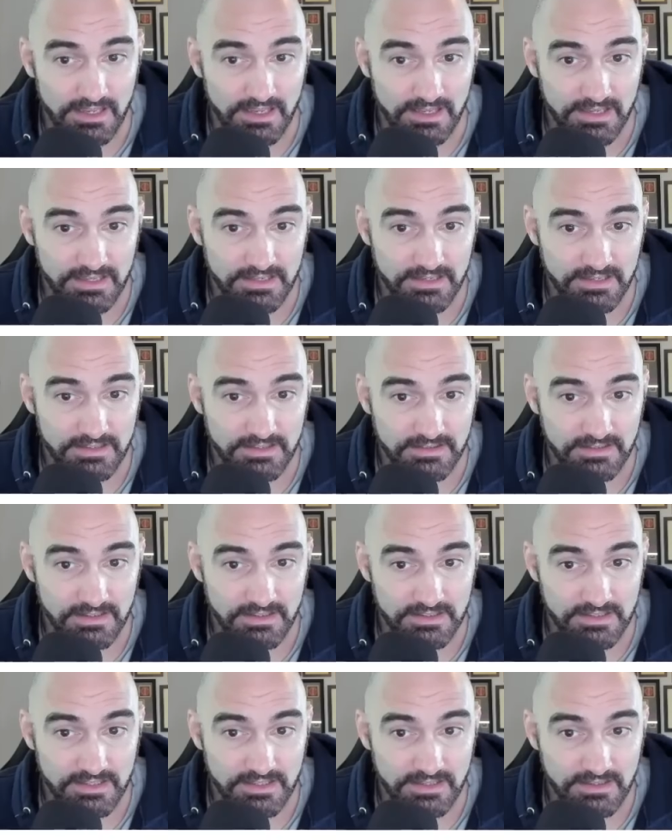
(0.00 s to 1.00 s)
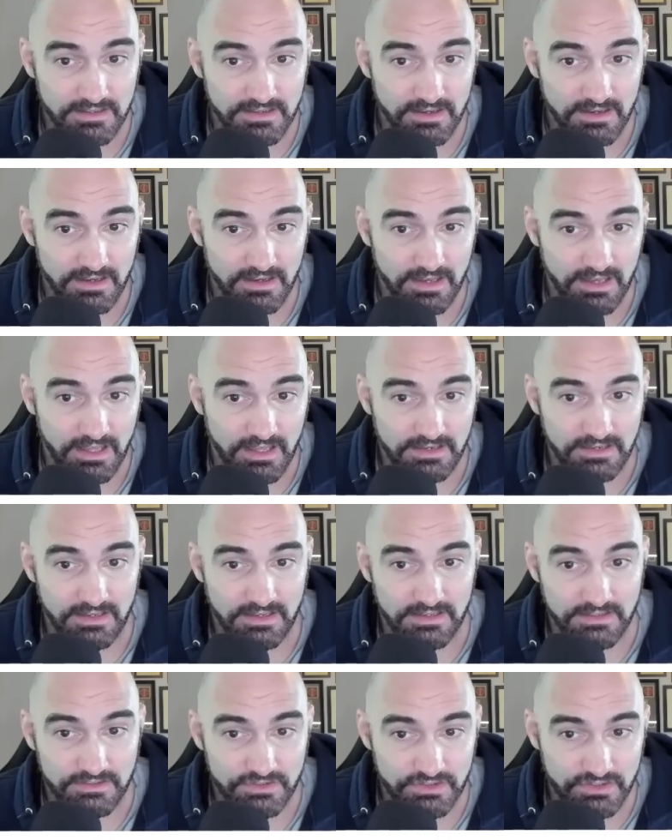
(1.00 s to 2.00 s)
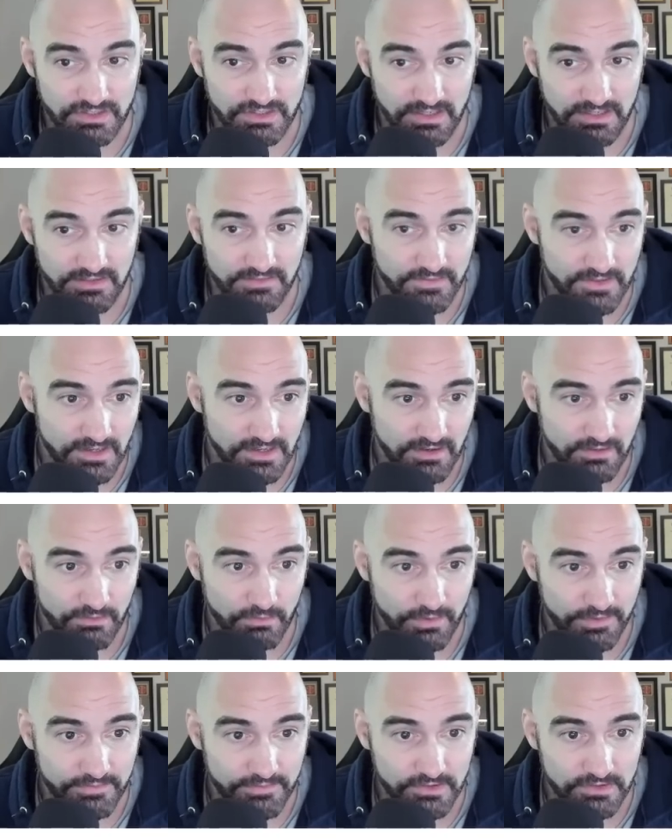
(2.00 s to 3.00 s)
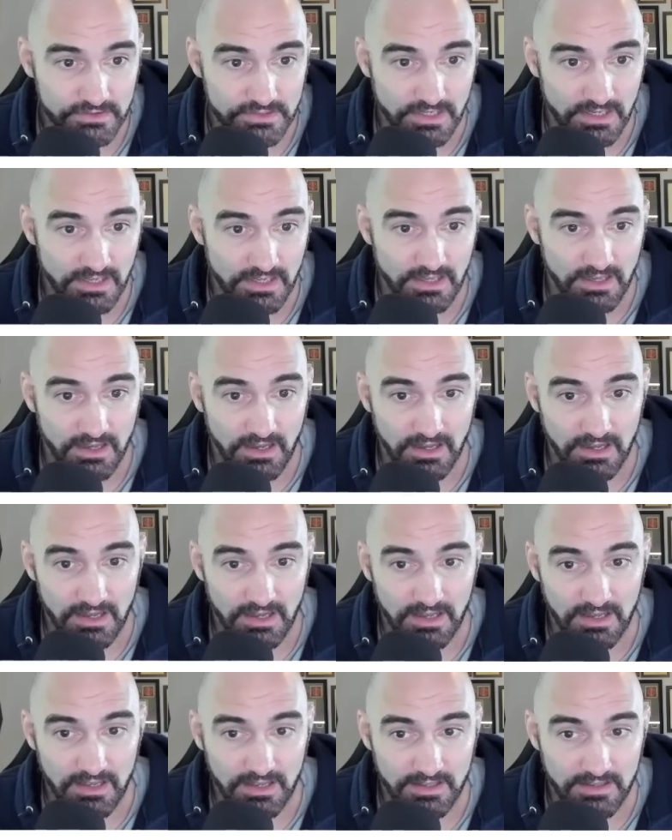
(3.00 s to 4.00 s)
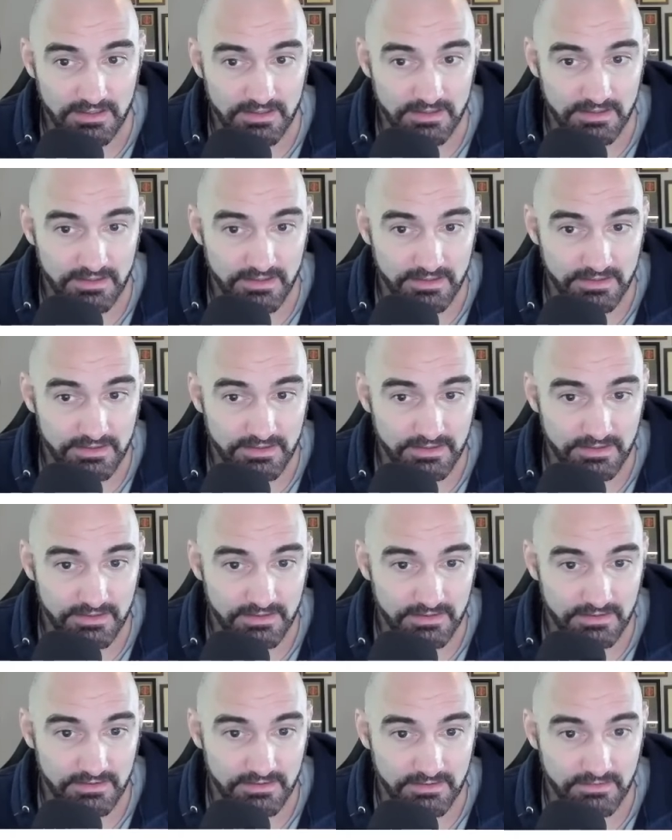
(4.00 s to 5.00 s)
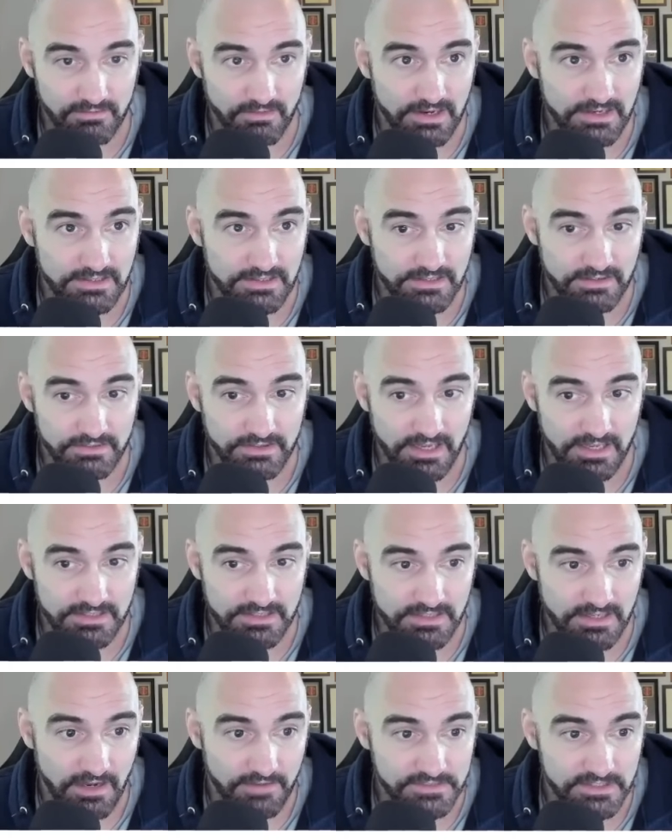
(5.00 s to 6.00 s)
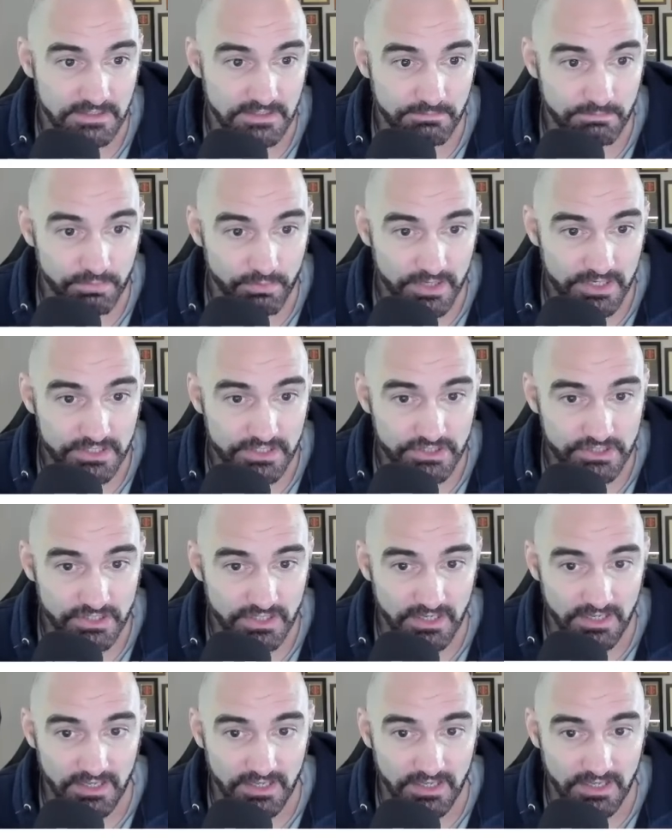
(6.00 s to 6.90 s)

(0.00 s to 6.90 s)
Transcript: in the Kinka and Chivka rivers right near the Antonovsky Bridge.